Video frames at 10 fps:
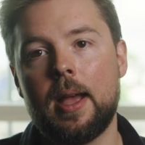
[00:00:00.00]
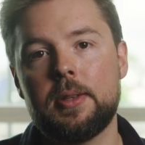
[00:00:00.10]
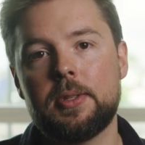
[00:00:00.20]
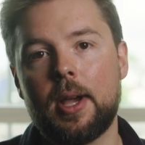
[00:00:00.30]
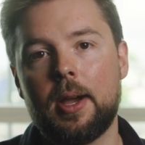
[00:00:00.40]

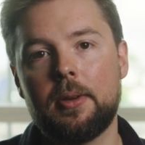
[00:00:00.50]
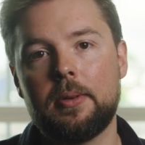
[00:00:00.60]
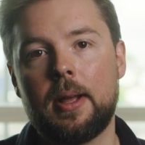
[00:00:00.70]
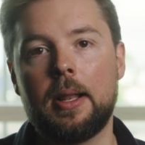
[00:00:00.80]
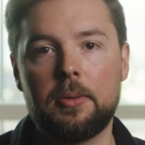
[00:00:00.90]

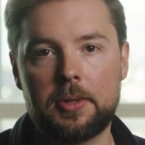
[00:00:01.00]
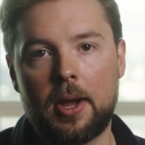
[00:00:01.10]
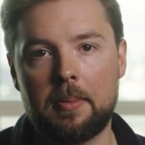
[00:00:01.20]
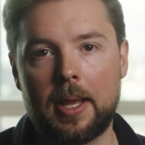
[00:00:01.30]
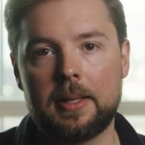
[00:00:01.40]
So, a little
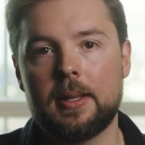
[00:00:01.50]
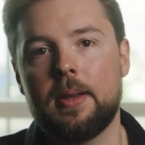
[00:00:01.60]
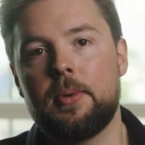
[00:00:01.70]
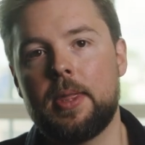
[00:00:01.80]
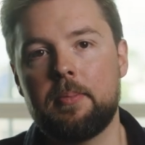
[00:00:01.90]
time
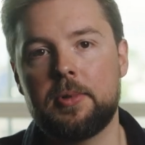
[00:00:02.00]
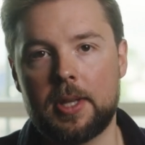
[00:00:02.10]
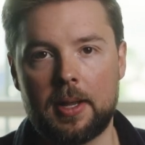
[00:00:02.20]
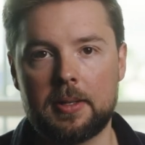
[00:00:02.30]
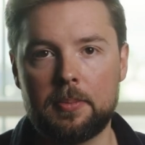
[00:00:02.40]
later, we then
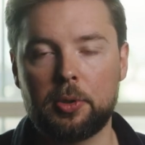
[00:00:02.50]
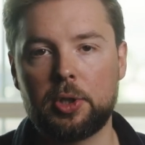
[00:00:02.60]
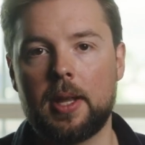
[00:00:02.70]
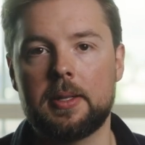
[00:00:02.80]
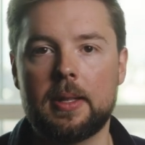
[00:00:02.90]
returned to the
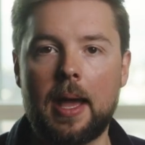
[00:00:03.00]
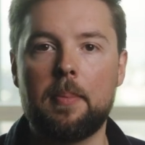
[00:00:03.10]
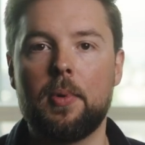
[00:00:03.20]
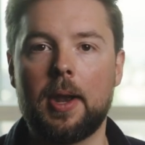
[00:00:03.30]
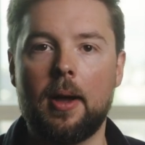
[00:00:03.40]
project, and at
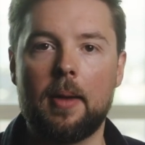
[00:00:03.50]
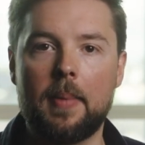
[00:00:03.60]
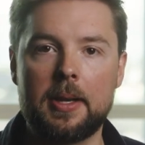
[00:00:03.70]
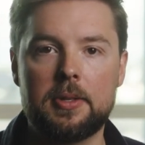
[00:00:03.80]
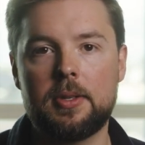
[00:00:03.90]
that point, I
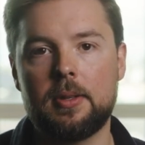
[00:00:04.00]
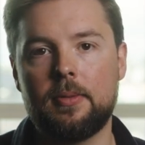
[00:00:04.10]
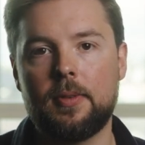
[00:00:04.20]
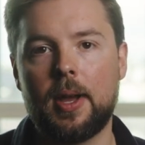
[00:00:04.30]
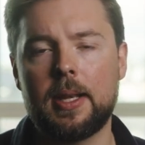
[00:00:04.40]
managed
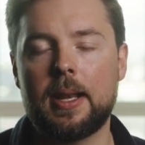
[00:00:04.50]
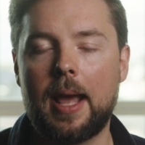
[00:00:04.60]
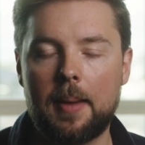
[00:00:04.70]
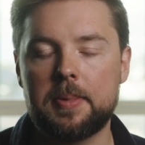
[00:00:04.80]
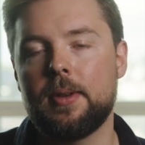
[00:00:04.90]
to find an
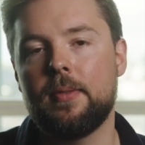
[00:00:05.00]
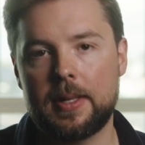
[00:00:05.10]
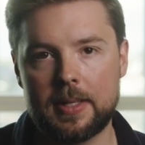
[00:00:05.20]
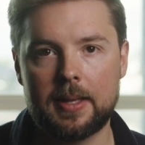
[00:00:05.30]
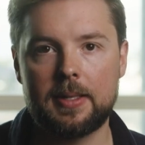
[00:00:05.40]
absolutely
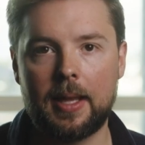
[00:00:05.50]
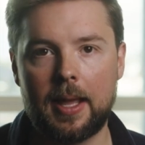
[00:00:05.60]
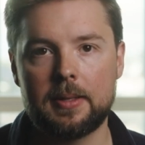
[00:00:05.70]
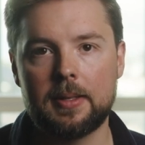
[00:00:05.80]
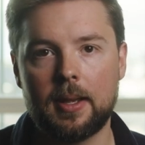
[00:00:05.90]
fantastic
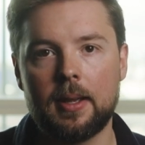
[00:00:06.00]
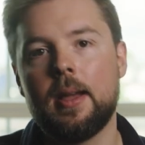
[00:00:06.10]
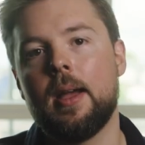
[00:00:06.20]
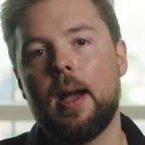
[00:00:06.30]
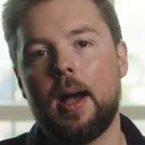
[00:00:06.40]
editor
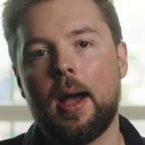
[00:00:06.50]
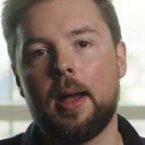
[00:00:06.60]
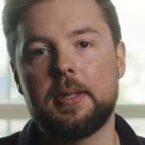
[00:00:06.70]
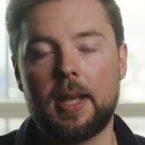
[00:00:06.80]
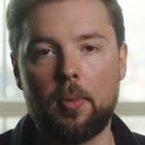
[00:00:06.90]

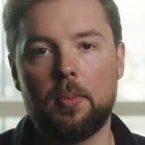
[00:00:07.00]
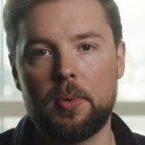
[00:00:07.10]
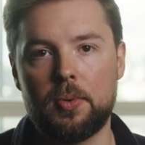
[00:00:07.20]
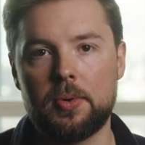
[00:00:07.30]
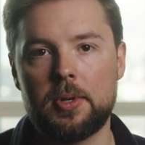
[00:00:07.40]
uh, to come on
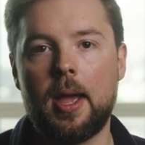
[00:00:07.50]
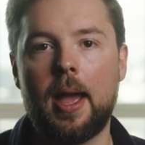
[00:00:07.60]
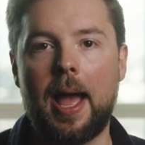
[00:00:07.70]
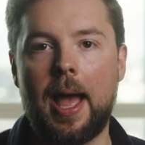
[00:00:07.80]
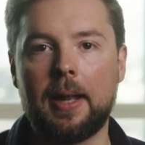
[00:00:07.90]
board
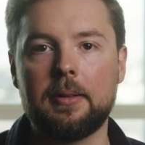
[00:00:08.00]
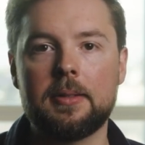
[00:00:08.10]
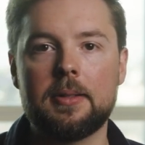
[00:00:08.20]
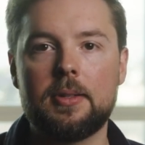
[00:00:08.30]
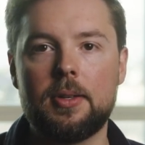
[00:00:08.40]

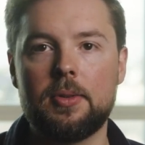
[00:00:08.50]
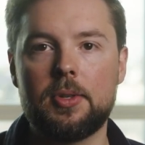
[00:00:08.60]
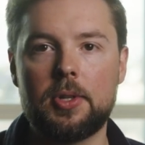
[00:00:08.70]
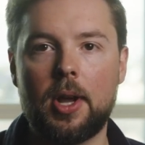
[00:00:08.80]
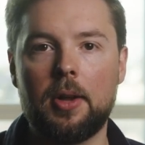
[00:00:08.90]
and to
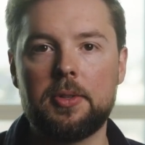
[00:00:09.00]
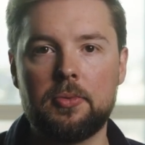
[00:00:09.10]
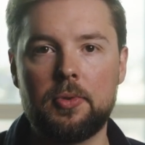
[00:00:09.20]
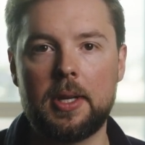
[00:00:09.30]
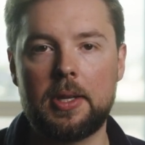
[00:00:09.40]
start
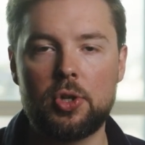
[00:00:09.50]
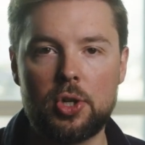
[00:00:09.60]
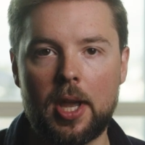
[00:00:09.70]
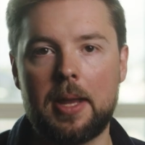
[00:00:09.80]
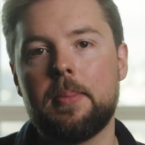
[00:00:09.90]
to really
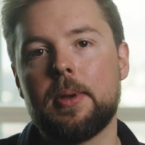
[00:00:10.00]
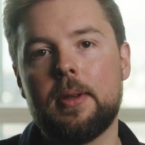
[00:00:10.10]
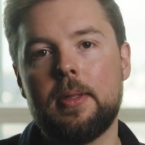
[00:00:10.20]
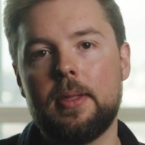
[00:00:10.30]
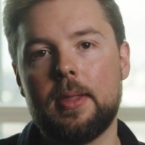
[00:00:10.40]
shape
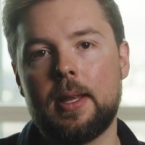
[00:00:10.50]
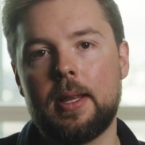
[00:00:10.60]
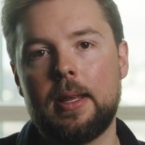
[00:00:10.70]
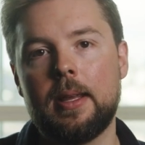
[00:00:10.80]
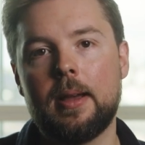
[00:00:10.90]

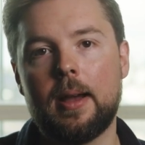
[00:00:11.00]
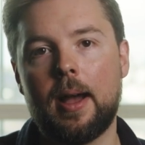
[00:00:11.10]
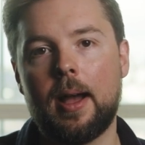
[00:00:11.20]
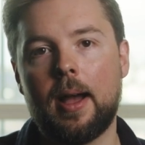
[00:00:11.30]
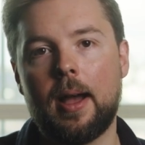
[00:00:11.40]
the
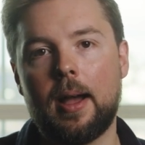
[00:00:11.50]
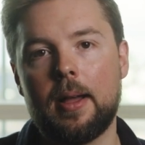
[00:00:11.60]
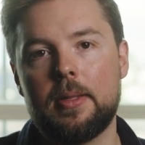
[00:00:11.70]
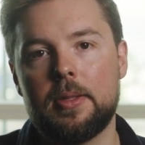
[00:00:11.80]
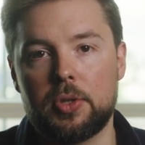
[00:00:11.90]

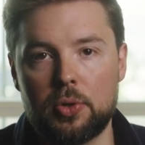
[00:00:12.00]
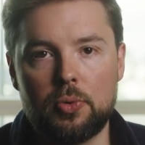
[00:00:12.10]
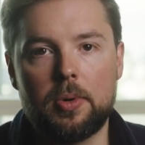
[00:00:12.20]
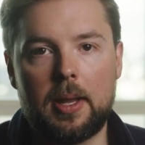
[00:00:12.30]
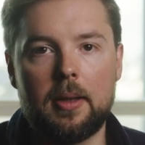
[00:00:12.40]
uh, the
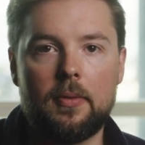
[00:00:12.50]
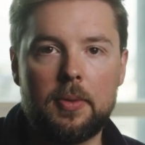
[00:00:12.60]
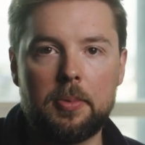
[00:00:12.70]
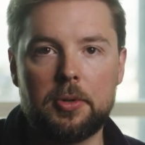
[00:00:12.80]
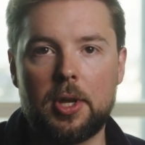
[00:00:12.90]
story of
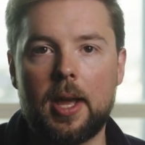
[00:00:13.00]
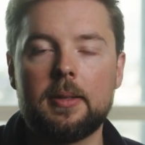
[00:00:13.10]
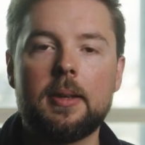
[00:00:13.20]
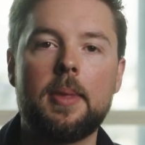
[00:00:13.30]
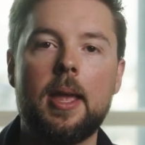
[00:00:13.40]
the
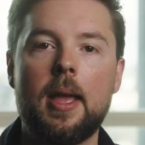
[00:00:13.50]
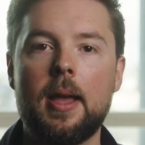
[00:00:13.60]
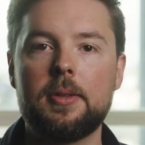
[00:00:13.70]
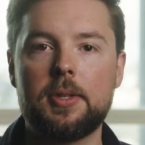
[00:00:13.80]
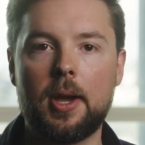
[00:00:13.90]
project.
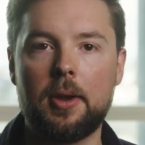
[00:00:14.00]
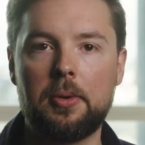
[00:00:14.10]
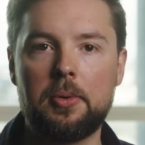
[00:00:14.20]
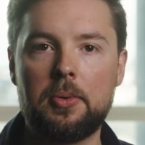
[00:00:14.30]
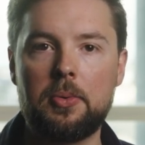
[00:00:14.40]

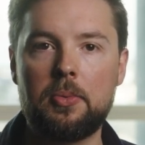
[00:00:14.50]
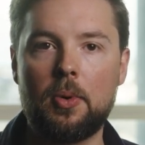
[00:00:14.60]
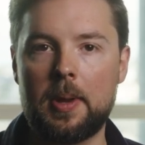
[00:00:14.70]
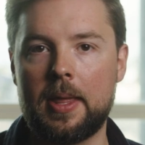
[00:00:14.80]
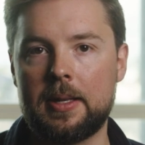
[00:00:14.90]
So,
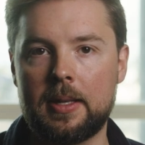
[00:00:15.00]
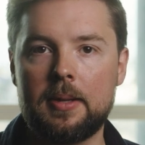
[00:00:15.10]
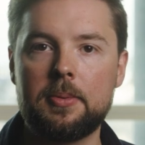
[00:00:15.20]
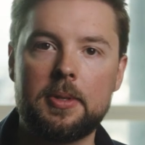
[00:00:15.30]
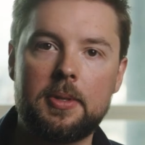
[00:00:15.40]
what we then
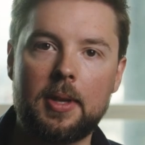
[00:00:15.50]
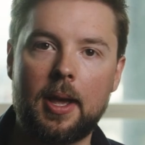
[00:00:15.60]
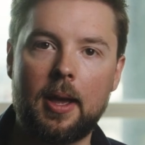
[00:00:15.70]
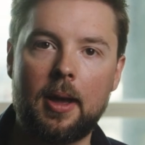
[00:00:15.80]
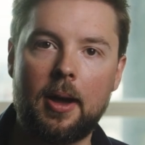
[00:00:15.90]
did was
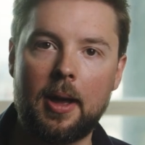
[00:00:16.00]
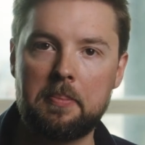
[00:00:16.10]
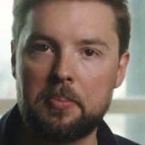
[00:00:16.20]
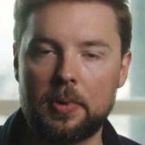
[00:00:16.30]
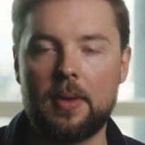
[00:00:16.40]
uh, I
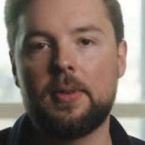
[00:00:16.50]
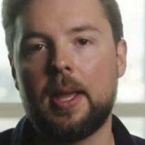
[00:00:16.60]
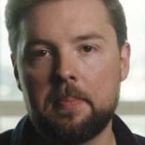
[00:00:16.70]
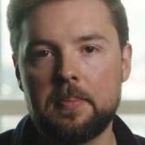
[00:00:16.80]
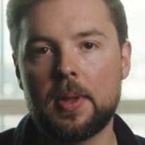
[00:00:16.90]
briefed
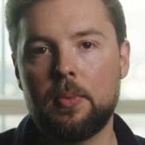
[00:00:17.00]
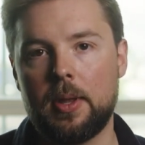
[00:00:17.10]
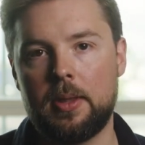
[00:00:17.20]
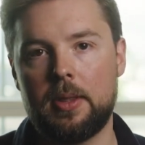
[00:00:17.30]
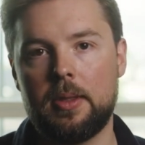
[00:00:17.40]
him
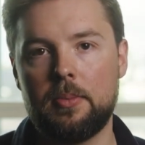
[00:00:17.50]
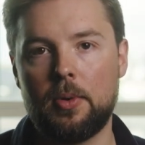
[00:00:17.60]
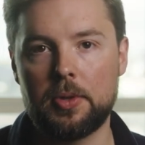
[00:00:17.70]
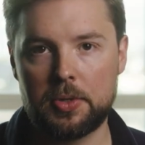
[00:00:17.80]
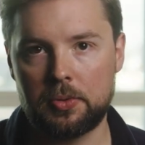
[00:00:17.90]
with
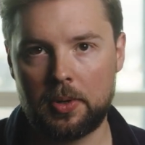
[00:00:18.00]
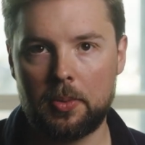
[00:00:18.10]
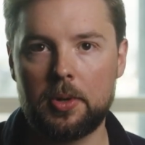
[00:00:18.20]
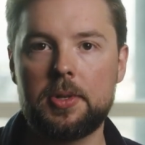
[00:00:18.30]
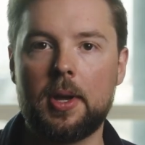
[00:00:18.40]
what the story
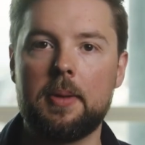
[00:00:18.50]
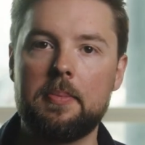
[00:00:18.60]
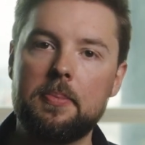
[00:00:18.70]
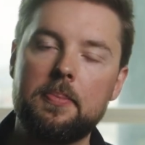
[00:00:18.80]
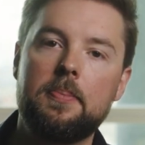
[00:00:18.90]
was. I
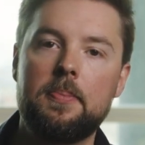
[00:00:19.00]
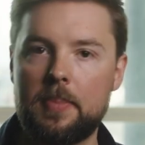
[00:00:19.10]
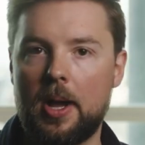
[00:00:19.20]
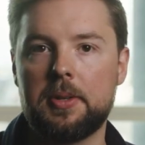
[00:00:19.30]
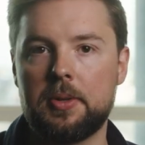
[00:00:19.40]

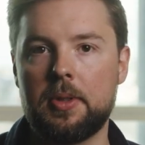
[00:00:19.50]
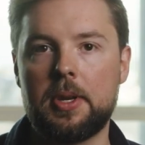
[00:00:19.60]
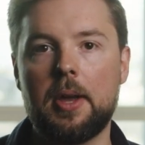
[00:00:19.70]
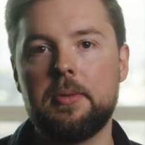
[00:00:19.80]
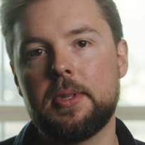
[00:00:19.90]
passed on the
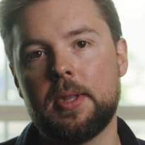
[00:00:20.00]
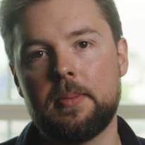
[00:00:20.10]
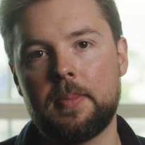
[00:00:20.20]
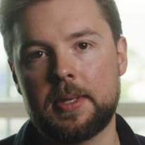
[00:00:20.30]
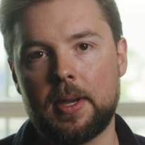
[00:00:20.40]
notes
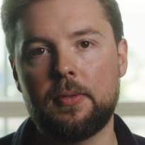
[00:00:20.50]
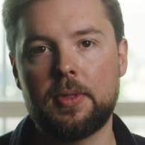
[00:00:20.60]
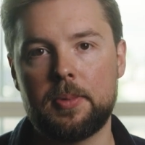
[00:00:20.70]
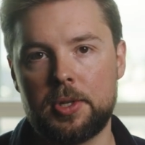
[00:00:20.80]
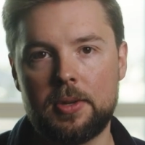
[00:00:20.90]
that myself
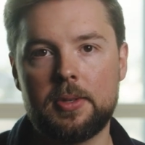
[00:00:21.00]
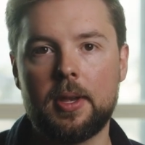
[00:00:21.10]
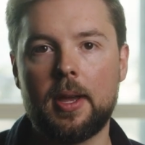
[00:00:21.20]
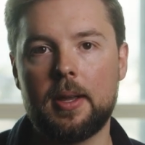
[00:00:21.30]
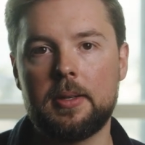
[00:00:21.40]
and the
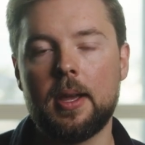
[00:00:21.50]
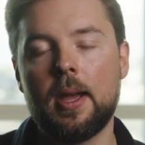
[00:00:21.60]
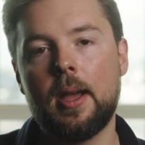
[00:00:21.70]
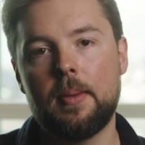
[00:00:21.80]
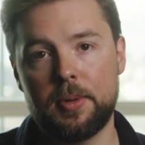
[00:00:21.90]
producer had
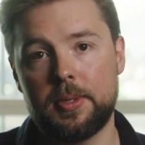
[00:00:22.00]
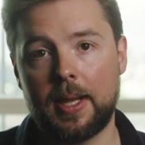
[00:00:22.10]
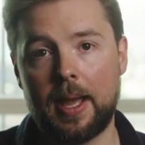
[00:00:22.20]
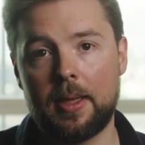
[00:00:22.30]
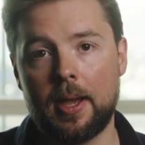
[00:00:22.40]
put
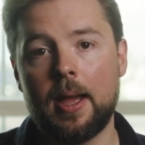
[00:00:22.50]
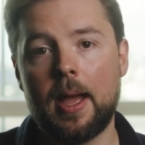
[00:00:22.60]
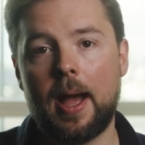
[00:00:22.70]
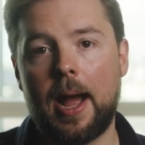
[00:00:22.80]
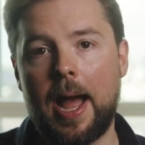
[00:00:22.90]
together
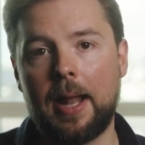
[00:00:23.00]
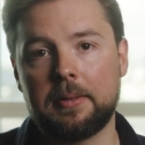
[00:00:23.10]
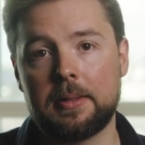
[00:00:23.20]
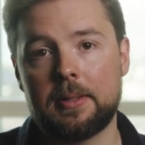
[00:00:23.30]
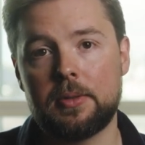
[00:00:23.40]

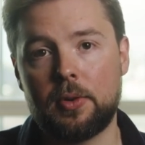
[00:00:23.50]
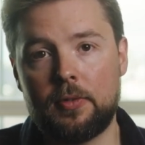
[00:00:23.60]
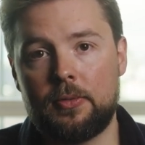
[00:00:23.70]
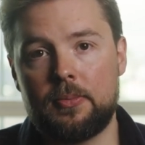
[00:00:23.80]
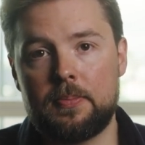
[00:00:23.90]
and sort
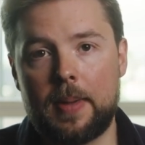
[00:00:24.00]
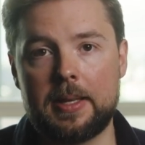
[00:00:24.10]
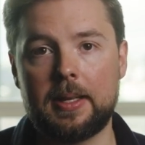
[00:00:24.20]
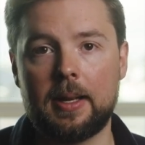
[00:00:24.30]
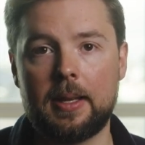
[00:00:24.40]
of
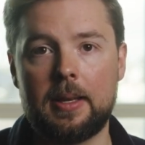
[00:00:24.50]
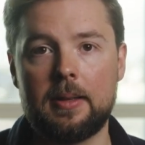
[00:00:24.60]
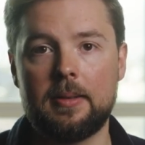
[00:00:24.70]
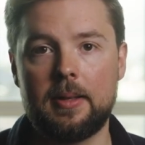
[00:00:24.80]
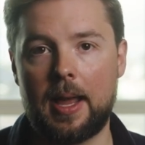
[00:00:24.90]

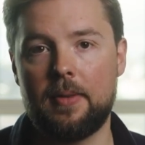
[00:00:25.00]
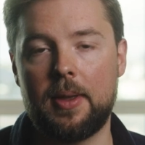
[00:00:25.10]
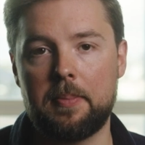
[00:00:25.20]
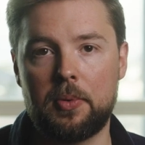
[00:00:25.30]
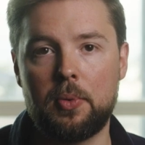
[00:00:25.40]
basically gave
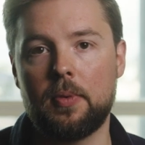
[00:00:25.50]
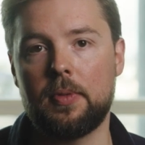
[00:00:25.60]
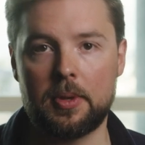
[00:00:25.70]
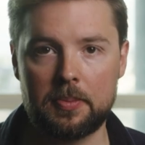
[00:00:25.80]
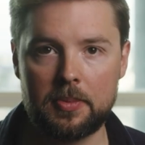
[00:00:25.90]
him all
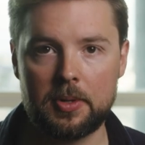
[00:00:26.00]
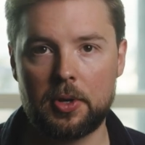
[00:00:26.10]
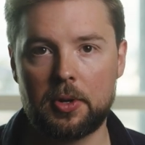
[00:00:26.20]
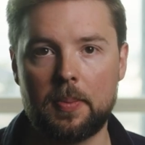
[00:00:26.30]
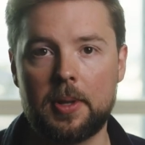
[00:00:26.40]
of the, the
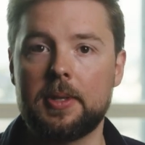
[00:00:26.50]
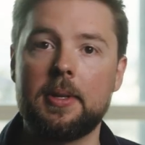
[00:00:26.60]
documents.